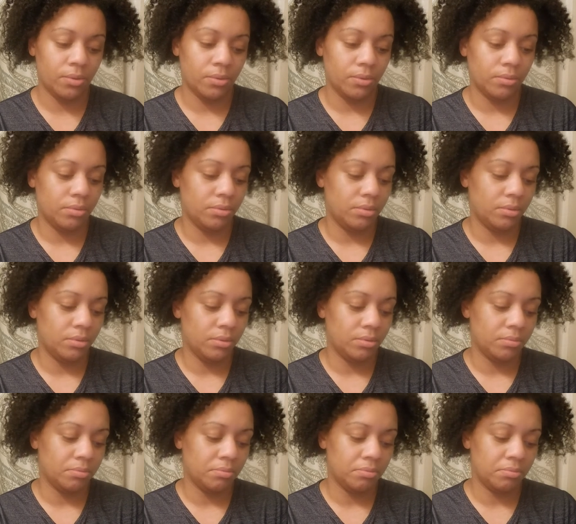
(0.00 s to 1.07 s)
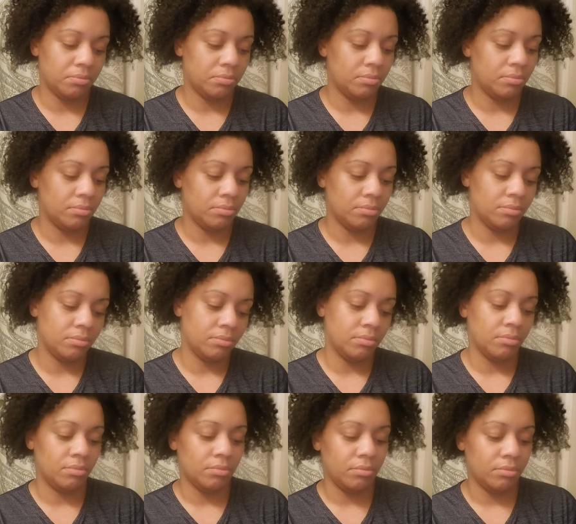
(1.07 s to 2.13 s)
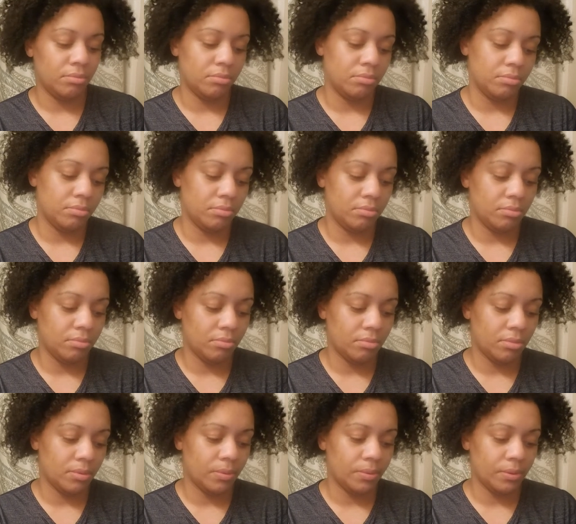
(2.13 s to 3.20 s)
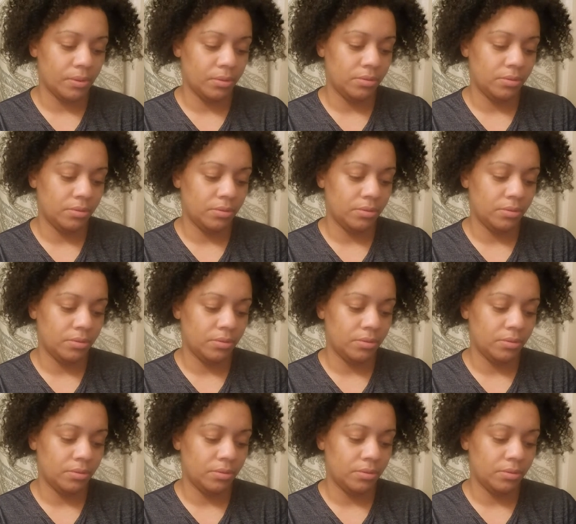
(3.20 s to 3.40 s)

No one is speaking in this clip.